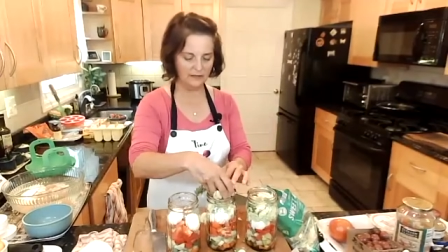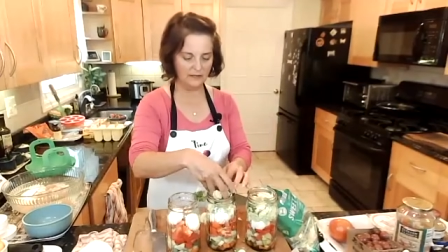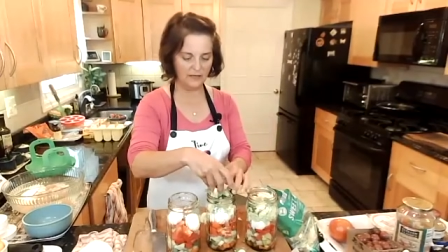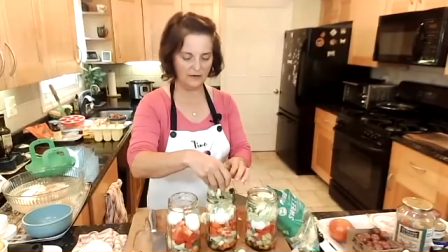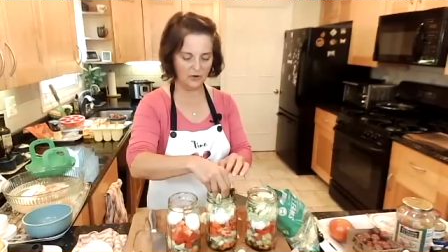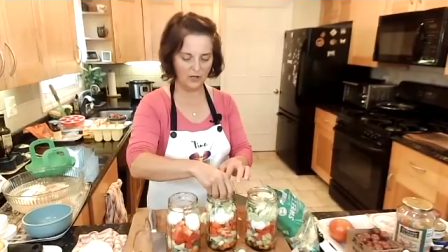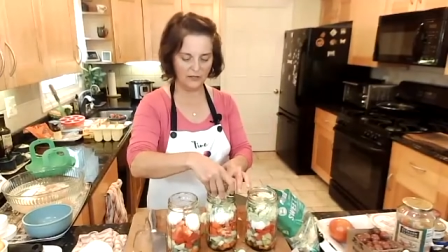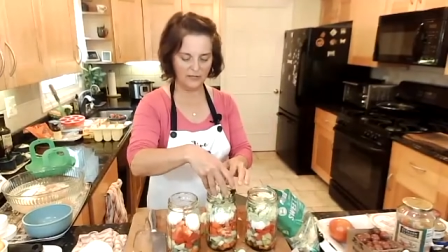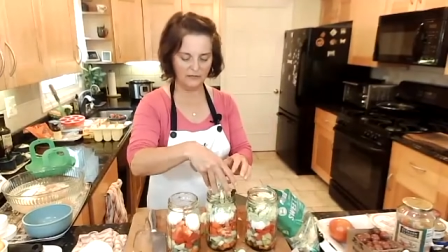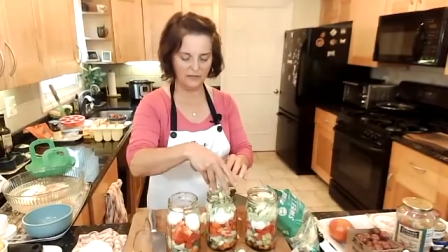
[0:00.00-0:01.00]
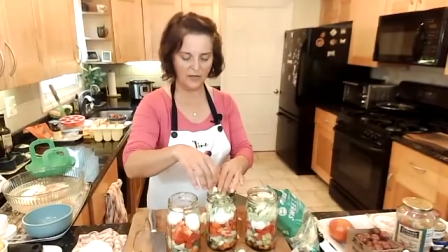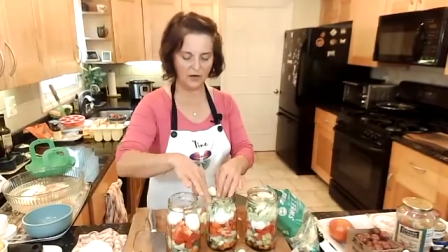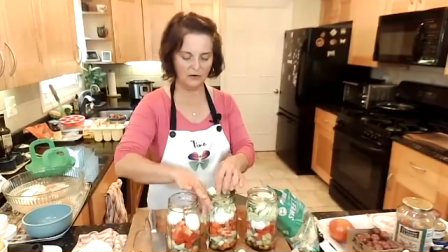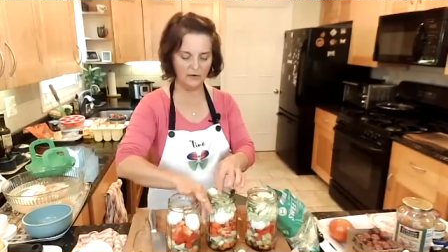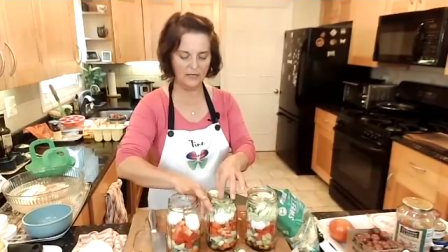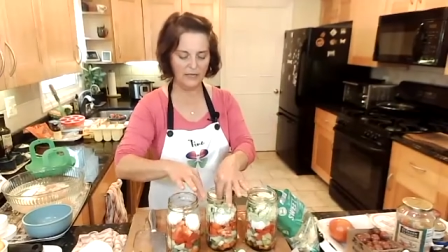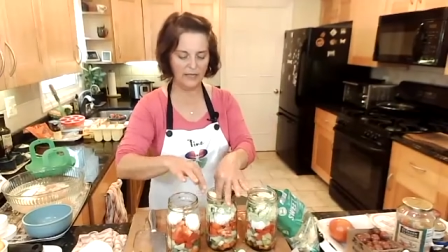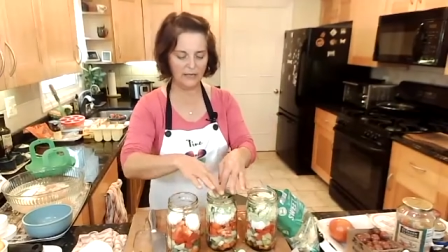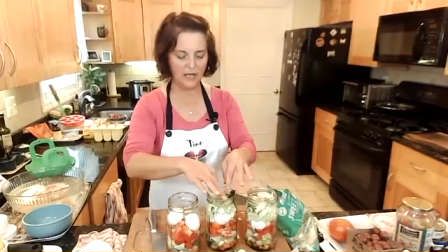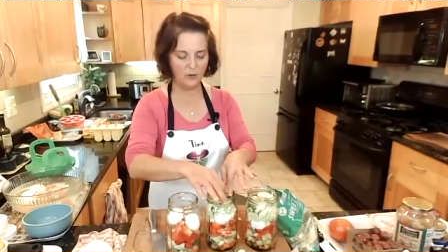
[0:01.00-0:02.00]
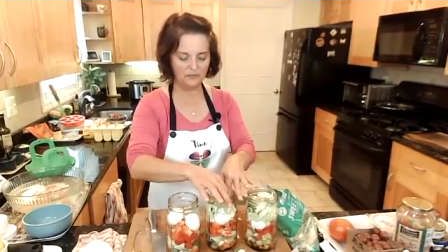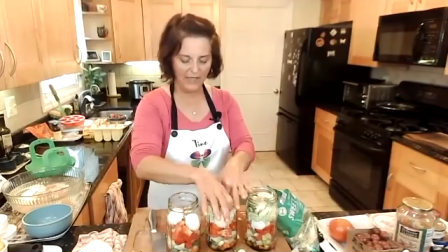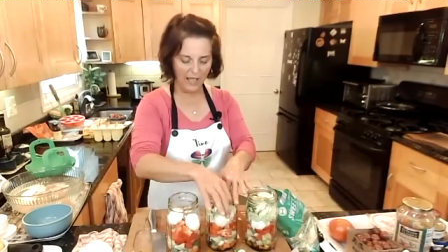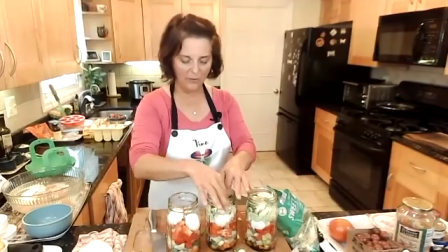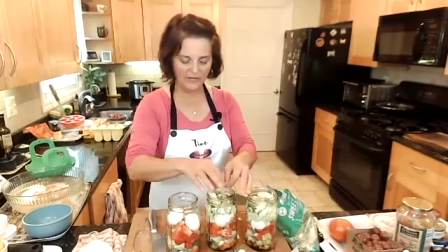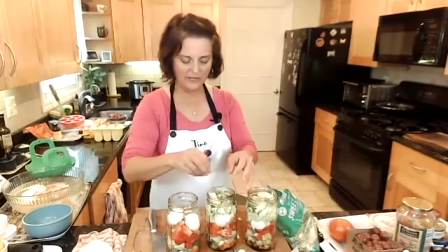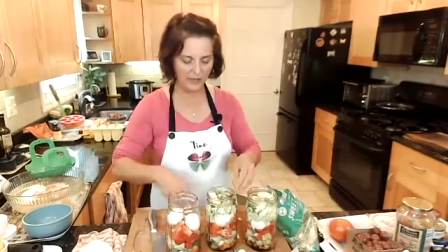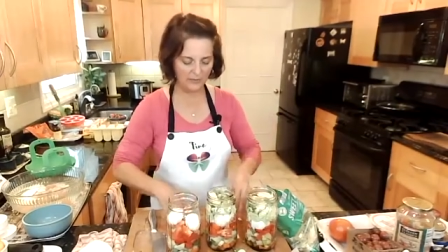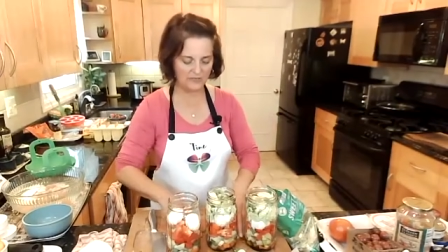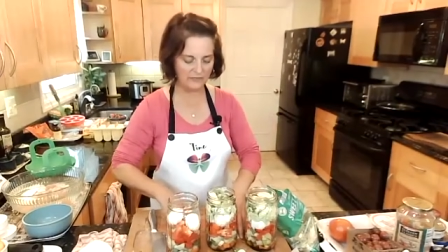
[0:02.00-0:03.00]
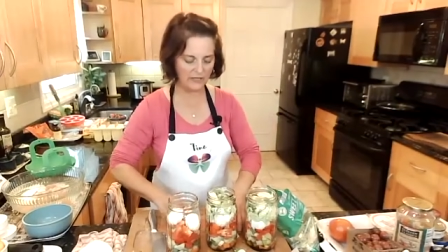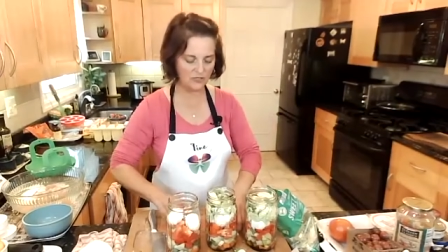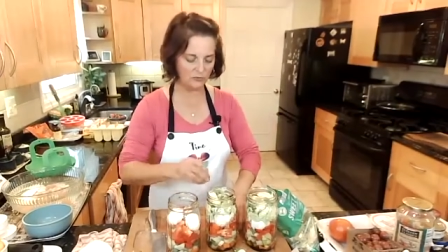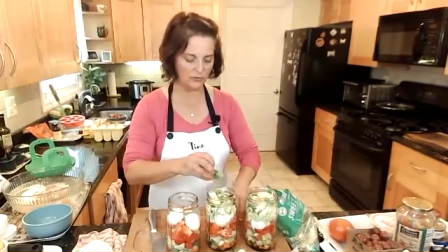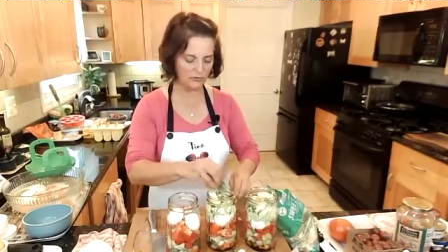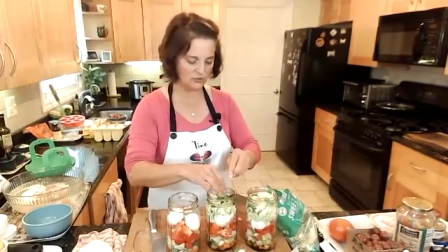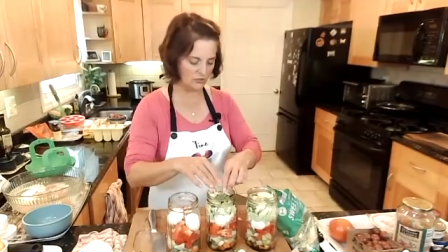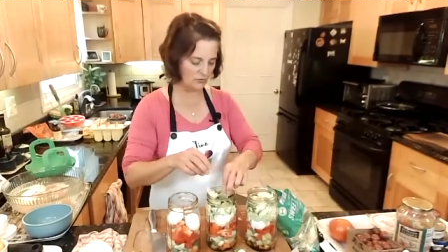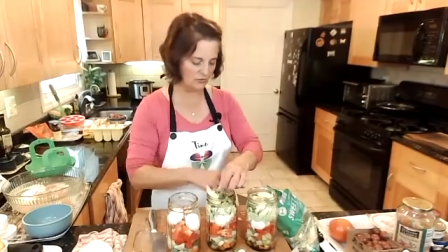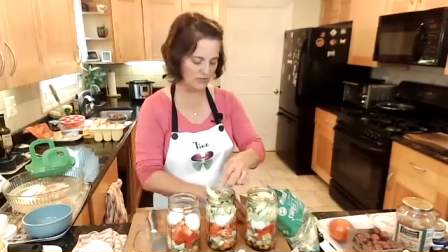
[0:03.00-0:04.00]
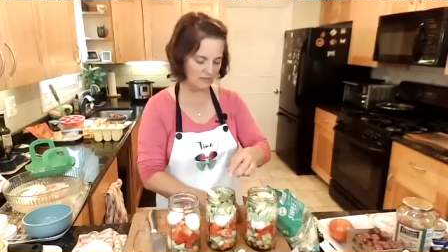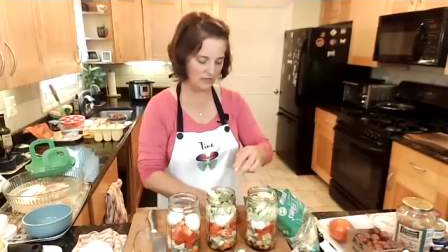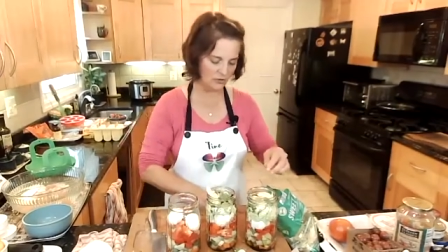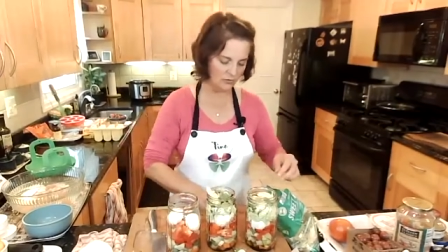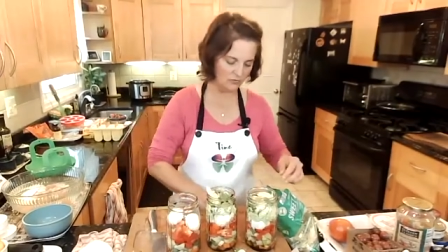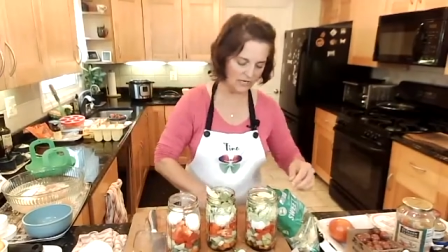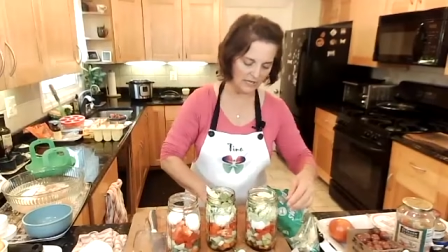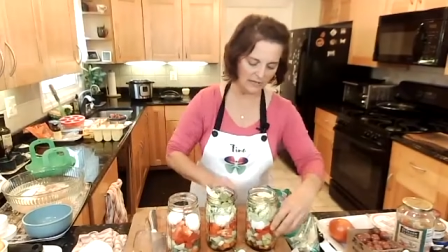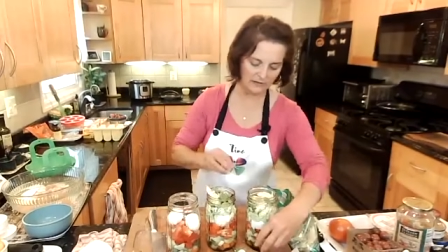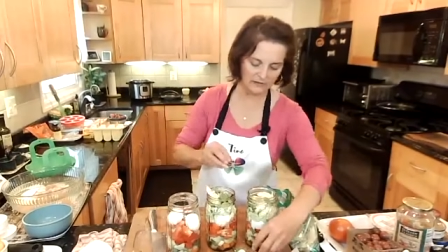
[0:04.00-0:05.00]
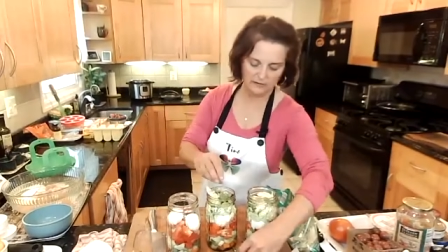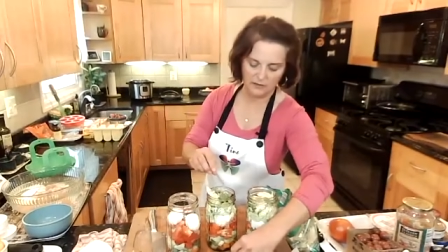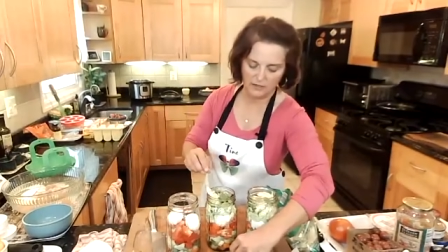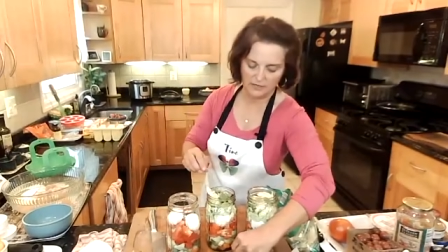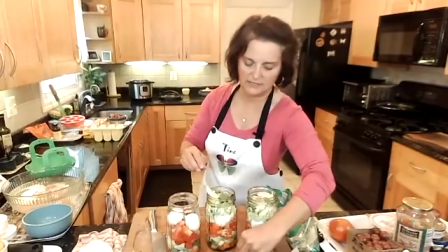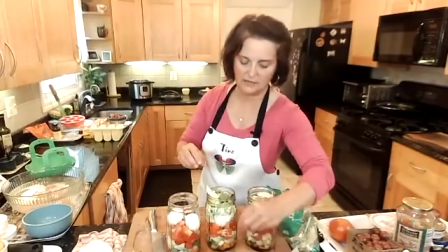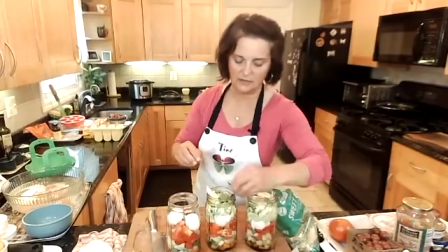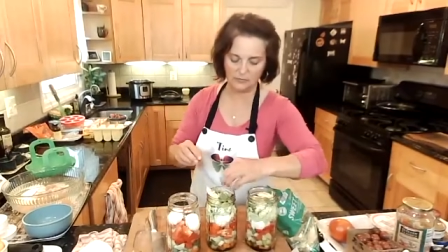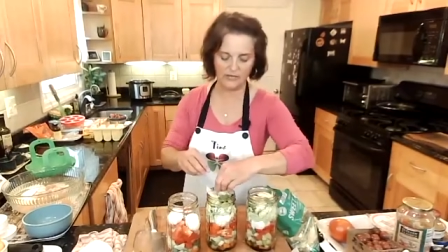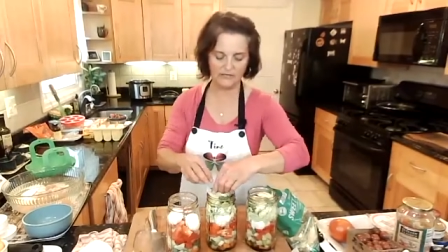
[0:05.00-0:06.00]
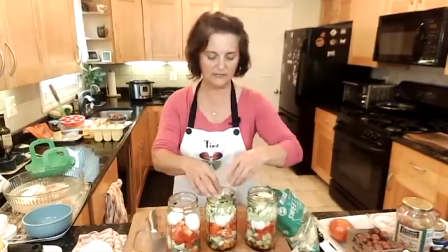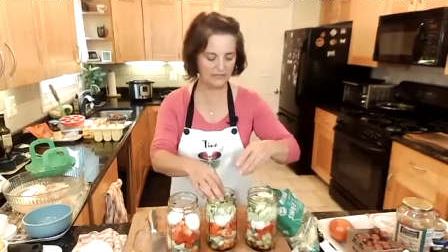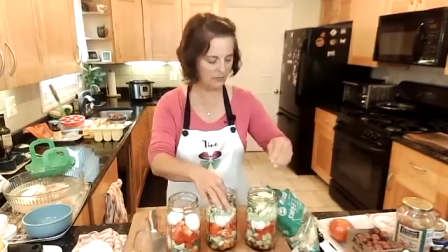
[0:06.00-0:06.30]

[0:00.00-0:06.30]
Get it all in there. And now, how many cups of vegetables do you think that you need on a daily basis?